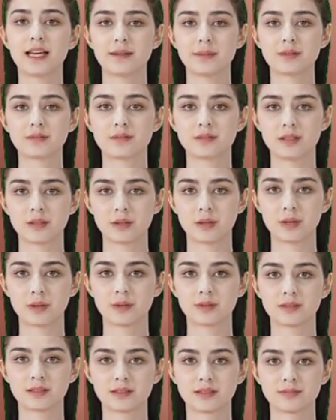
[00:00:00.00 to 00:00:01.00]
contains
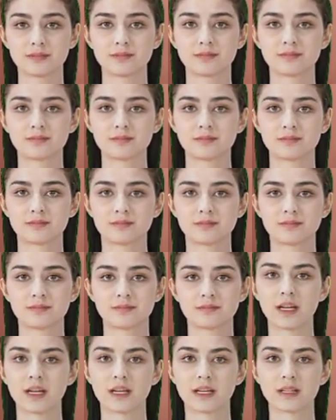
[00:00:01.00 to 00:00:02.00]
amniotic fluid
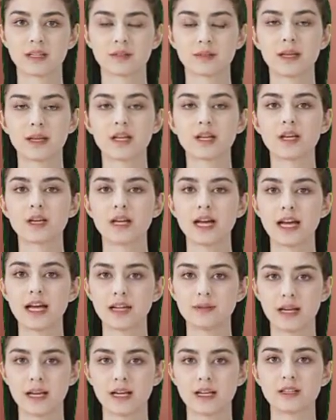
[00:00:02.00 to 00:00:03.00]
made from the mother's blood
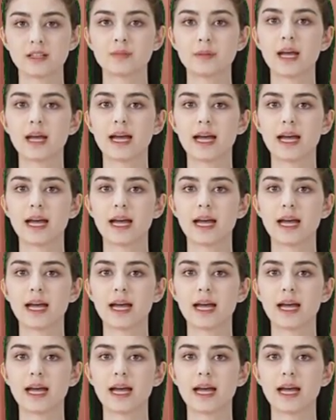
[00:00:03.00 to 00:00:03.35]
plasma.